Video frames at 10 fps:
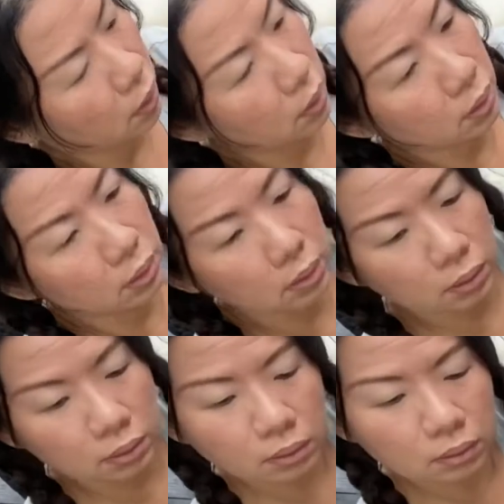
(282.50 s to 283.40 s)
and then
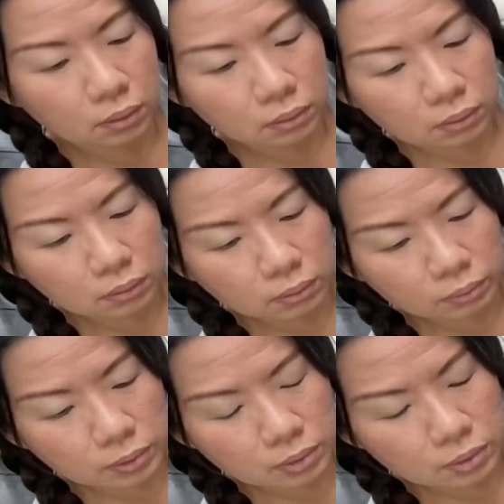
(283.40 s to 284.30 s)

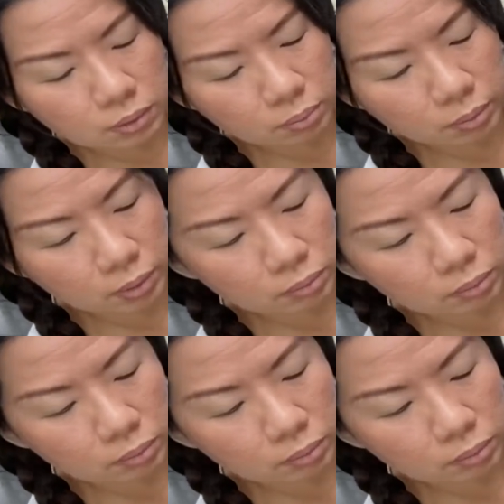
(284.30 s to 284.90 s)
let's see the bulb.